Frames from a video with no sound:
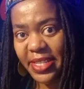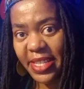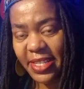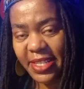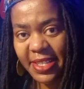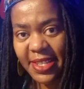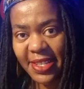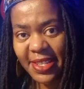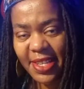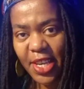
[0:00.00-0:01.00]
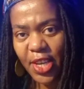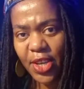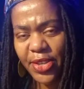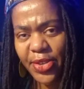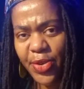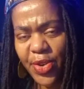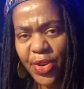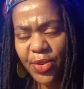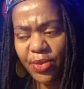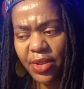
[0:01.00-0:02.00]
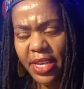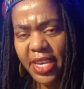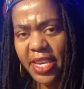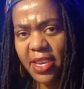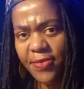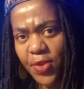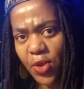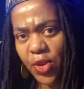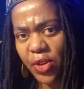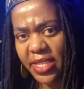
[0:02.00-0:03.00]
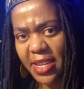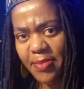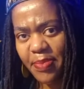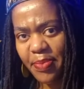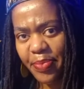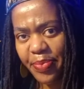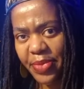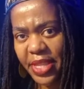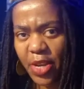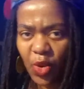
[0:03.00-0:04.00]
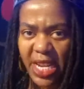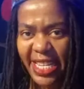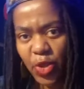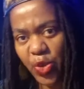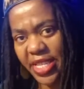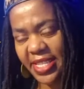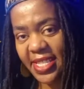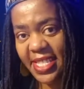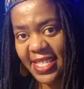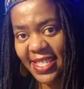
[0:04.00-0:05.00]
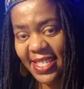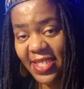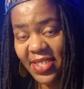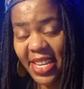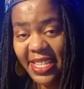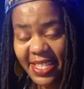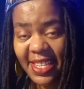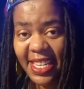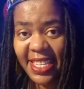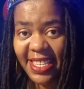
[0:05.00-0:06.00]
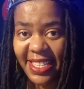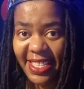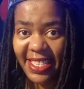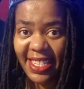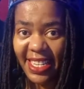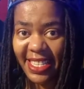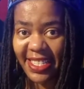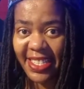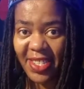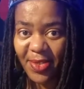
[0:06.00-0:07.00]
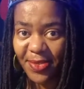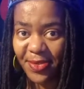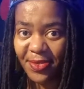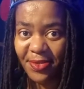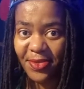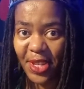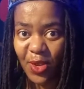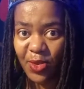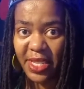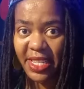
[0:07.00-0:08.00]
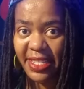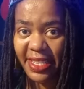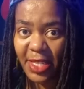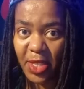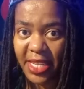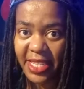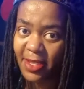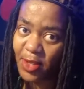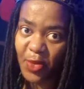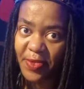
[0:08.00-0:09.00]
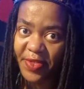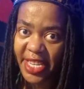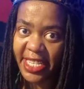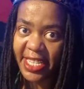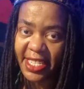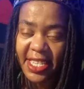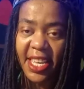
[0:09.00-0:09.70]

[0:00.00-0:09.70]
that, if you cross them, they will lead to this, right? It's like a set of values that as societies we've created,